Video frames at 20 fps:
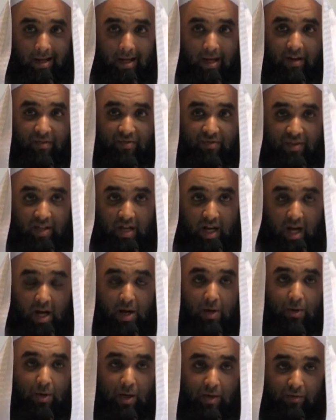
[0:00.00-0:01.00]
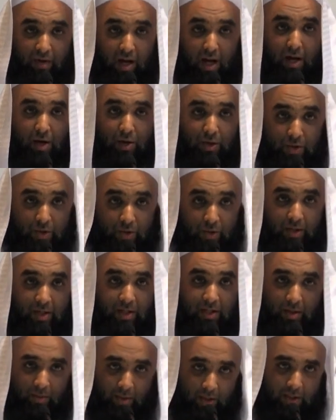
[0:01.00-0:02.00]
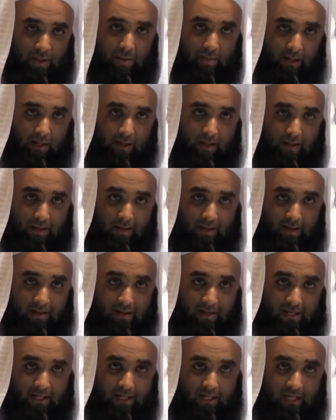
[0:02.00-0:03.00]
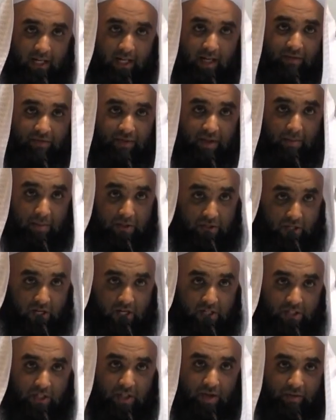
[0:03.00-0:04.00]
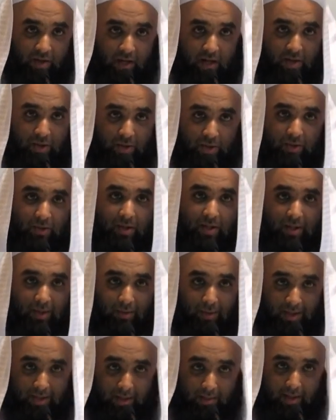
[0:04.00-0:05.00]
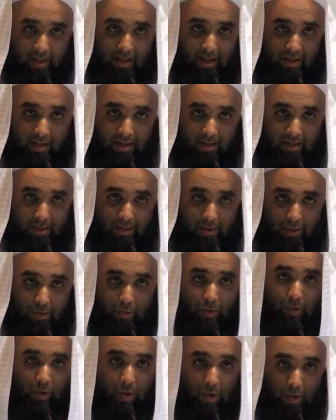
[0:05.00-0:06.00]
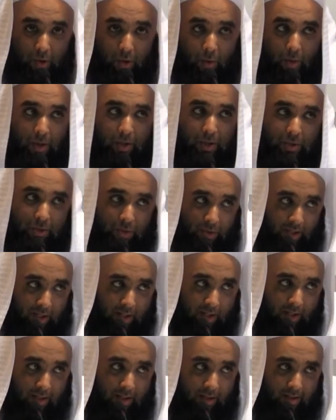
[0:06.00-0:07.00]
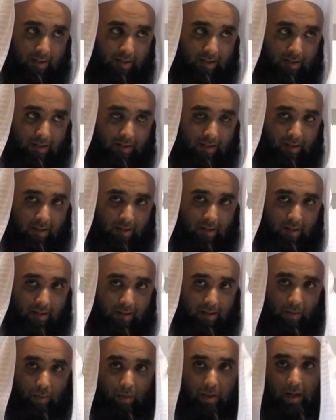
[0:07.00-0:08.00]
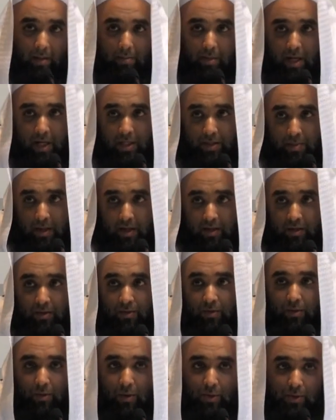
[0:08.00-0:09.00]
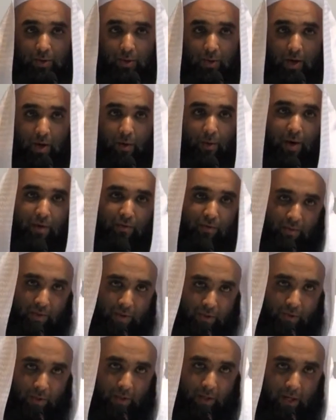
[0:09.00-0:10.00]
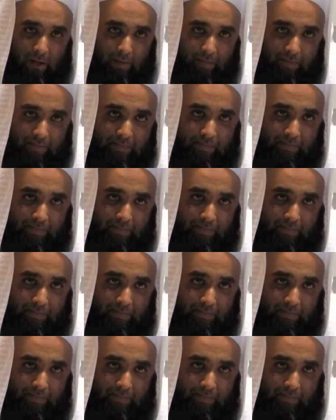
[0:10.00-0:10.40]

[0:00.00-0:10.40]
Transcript: if Ahlul Sunnati wal Jama'ah, if the masajid of Ahlul Sunnati wal Jama'ah do not know what is sunnah, then what can be expected to those who are away from the sunnah?